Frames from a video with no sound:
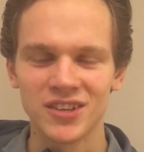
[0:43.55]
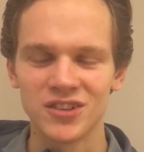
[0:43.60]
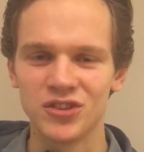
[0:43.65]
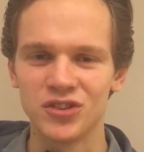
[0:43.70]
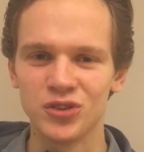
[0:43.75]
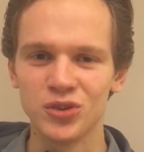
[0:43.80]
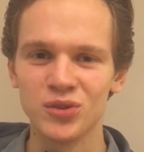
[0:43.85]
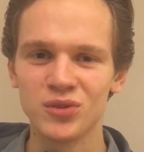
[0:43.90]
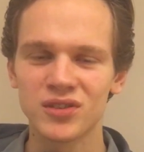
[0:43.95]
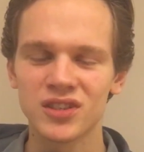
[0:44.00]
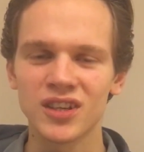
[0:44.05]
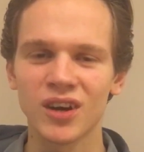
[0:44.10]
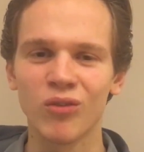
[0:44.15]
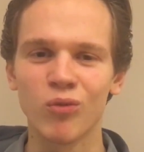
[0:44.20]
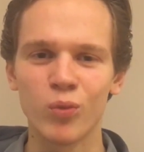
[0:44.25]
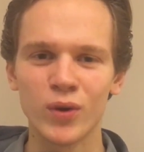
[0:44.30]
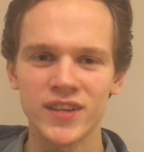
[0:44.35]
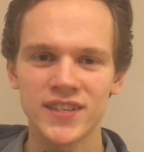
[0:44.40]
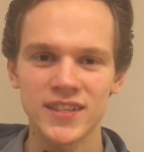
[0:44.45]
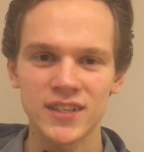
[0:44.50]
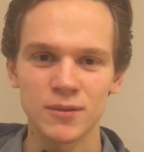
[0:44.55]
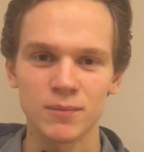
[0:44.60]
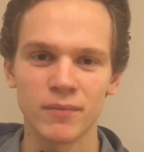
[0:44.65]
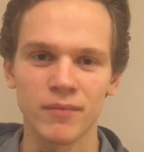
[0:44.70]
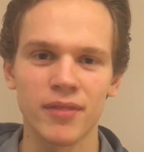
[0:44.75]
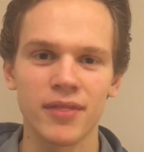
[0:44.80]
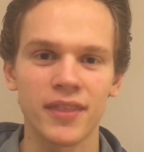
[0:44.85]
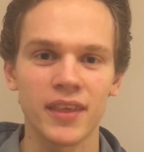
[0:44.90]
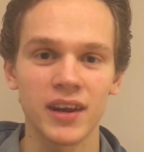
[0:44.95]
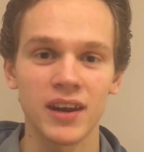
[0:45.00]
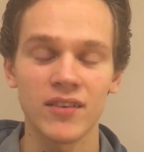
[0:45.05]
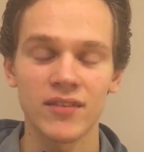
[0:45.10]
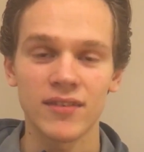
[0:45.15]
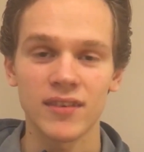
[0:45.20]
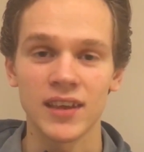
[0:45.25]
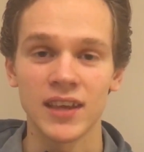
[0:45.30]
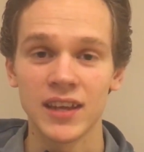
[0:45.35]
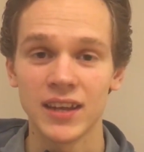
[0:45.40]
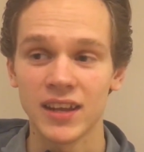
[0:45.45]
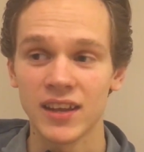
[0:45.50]
juice of wisdom that
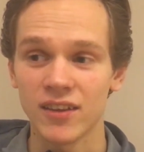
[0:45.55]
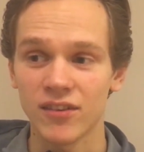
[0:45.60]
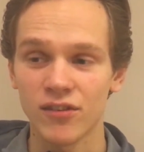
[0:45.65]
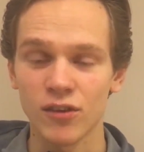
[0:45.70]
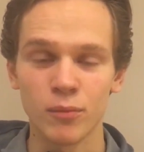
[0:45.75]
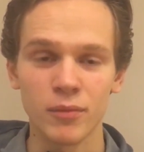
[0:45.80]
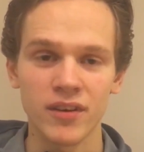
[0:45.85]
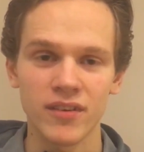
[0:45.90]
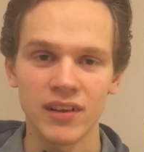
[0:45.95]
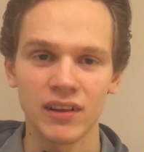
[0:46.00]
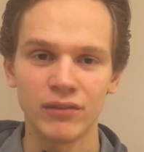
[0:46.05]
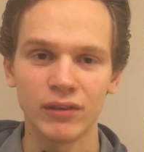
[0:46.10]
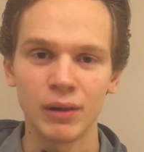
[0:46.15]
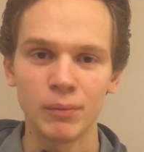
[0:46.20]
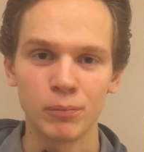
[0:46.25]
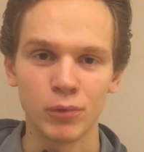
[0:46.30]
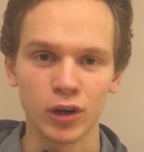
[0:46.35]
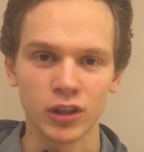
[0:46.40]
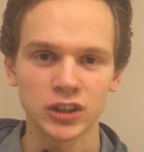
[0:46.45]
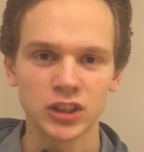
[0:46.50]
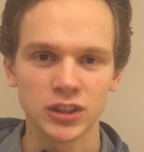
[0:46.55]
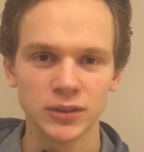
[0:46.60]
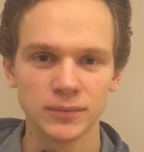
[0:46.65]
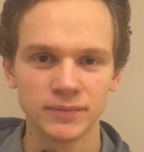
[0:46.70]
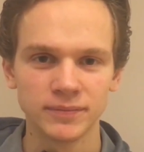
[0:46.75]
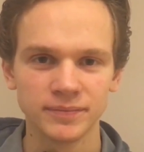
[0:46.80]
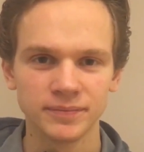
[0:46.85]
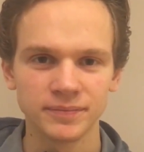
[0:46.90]
is in so many self-help books.